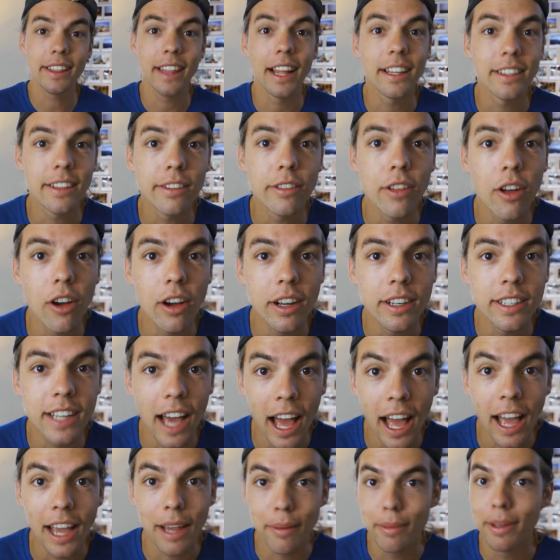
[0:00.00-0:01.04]
that's a long
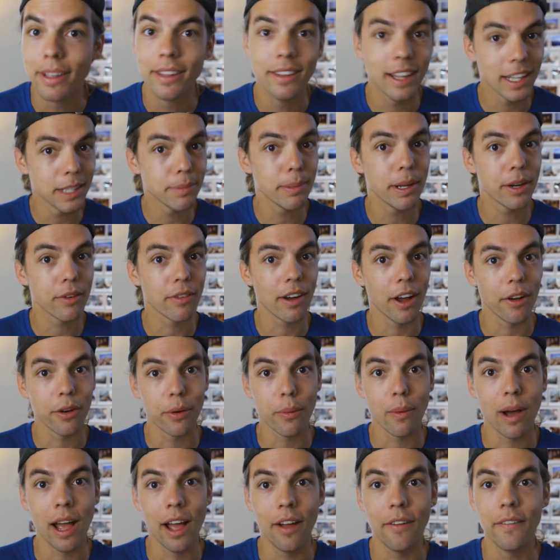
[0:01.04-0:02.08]
time. That's been around a
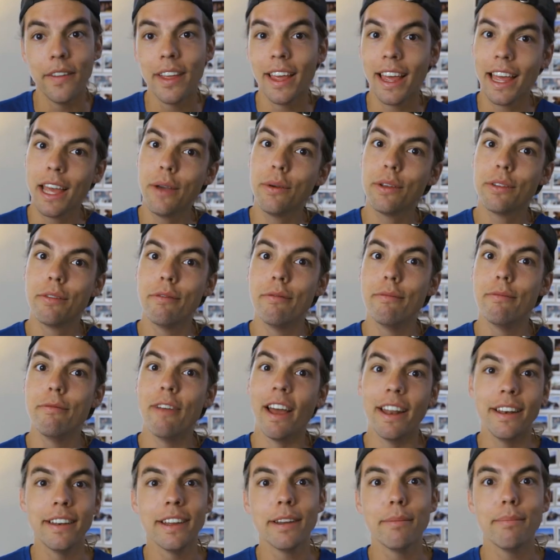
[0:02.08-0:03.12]
while. It was
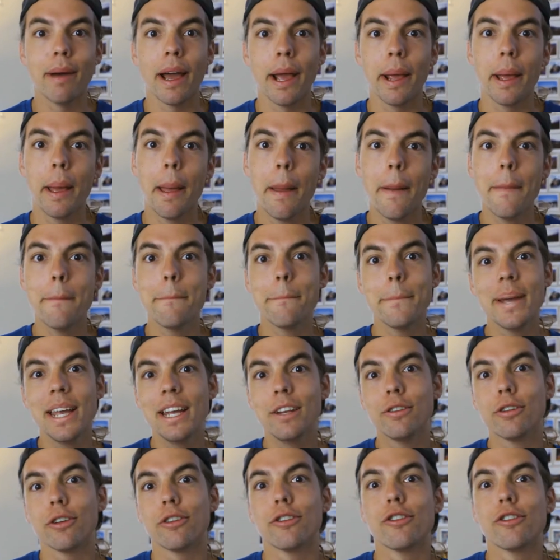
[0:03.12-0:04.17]
invented by Peter